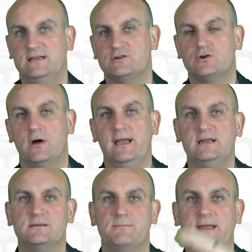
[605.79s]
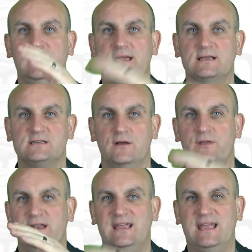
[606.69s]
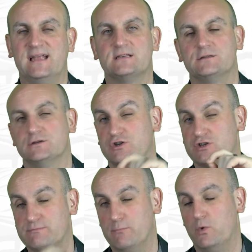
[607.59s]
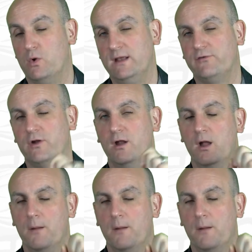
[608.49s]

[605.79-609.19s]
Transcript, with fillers: it's trying to make it so that it gets the smallest